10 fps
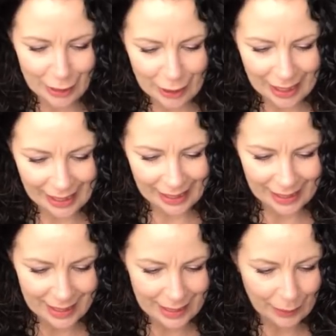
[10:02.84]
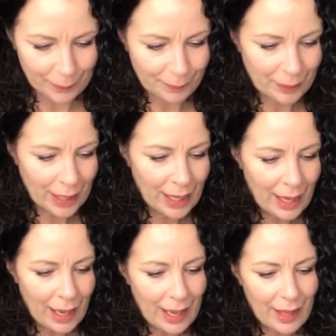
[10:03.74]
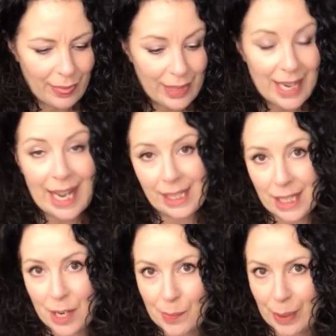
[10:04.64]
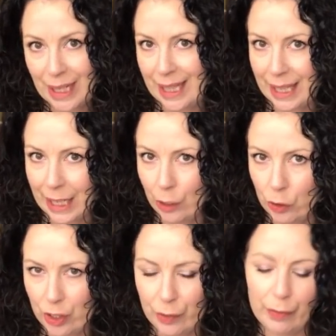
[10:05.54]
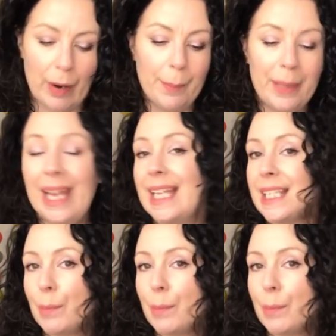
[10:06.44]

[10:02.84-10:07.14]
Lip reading: Okay, so The next company that I ordered from is